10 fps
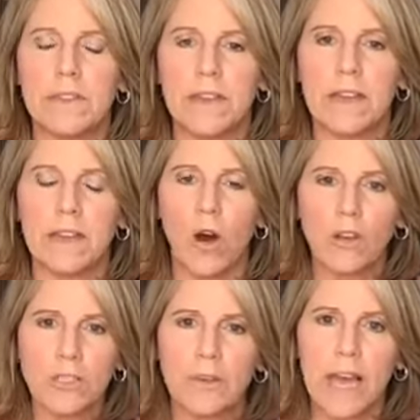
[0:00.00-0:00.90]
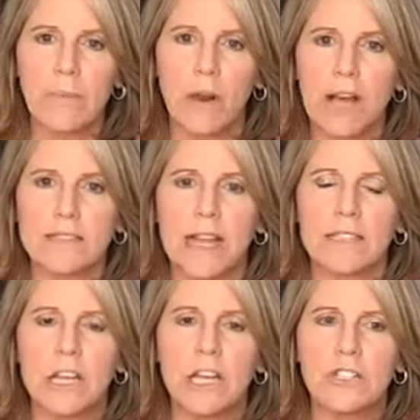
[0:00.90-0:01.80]
and also in that
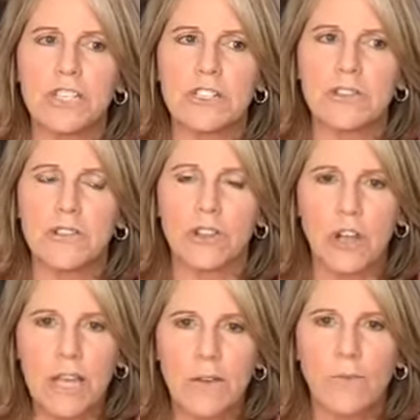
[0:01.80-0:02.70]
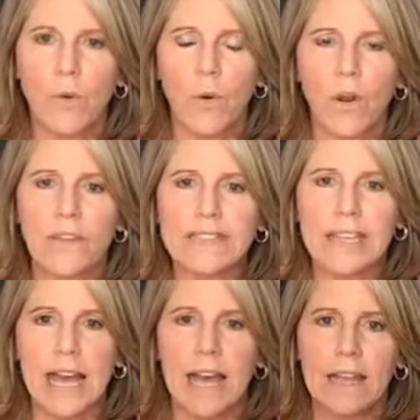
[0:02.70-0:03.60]
process, she's looking for the
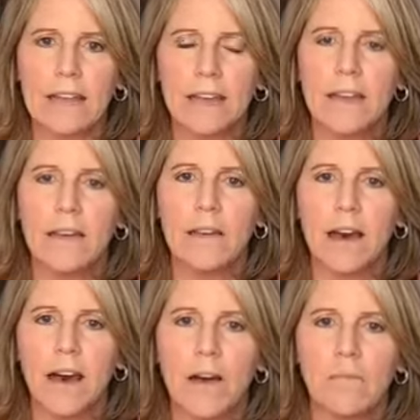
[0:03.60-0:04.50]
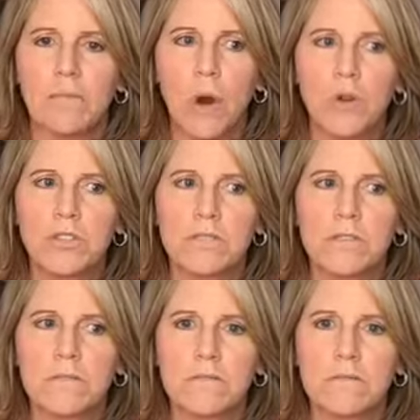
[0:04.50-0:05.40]
10
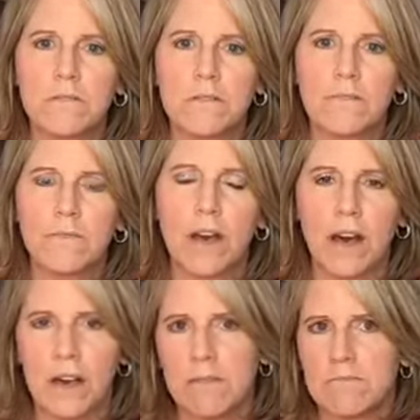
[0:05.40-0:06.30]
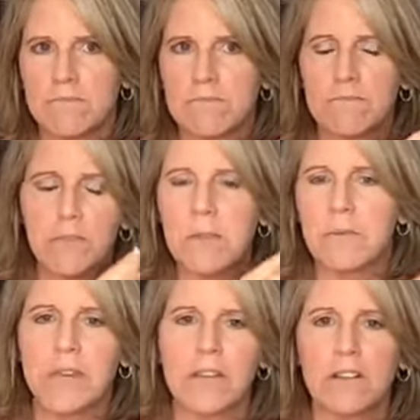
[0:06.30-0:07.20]
most
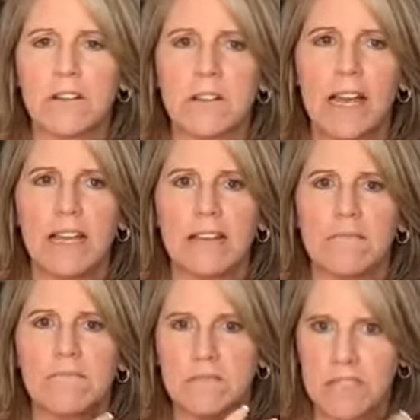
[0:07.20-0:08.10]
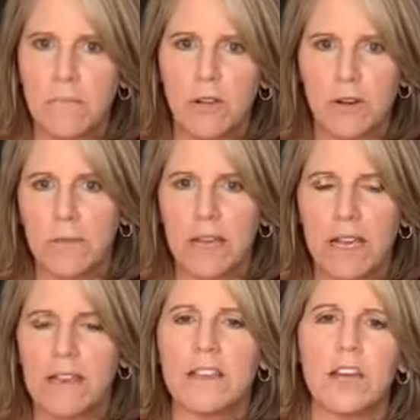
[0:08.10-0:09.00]
people that look like similar to me.